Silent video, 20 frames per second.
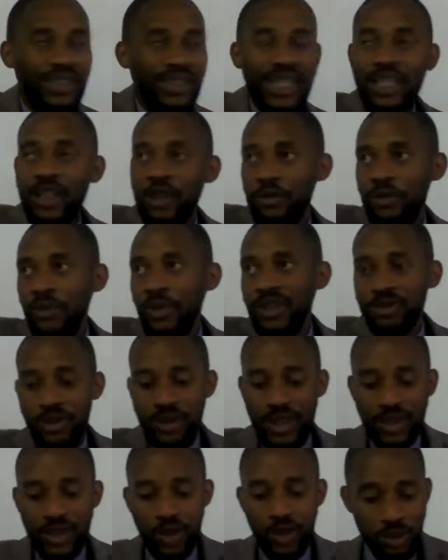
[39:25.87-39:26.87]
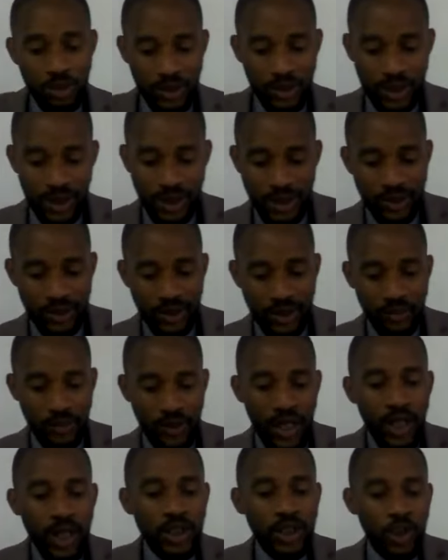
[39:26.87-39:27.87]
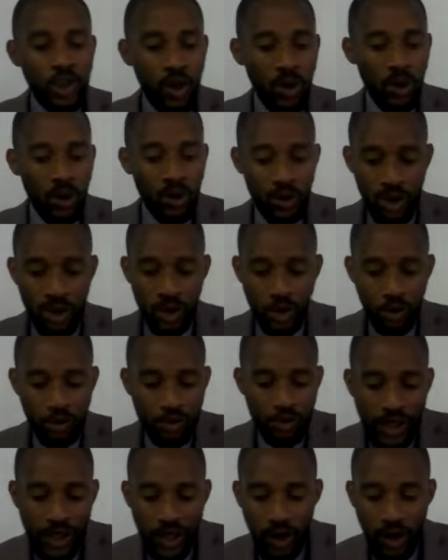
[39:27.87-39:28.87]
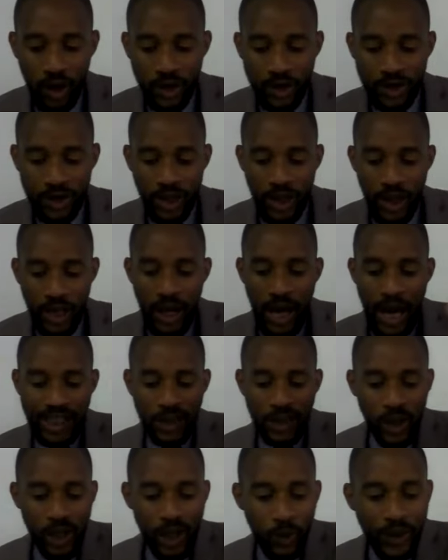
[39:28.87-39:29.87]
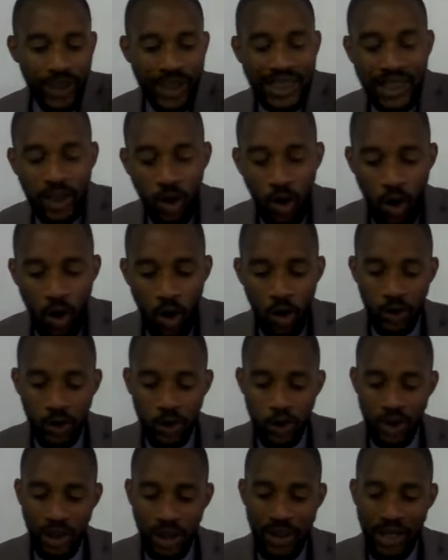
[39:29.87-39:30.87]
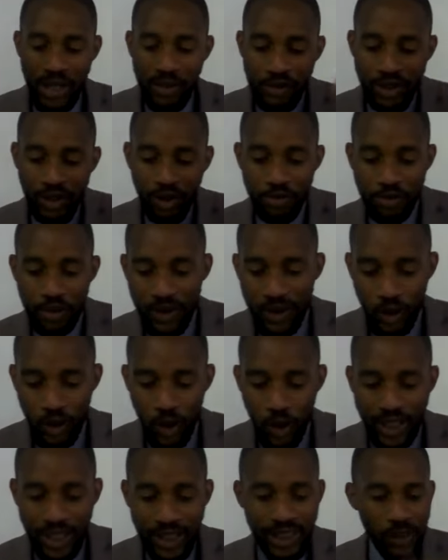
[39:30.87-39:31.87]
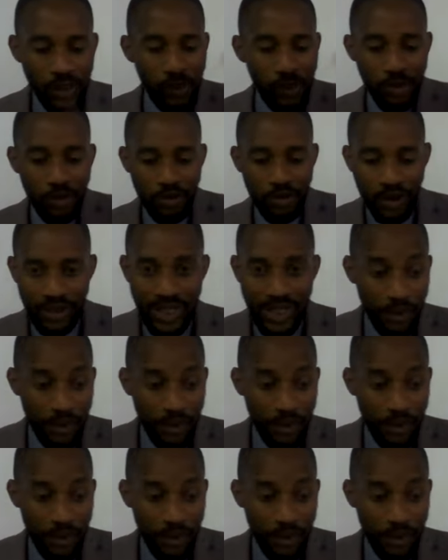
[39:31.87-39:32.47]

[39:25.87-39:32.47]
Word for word: Thank you very much for that contribution, So to fear God, I just want to quickly go to the benefits of fearing God and then we move on.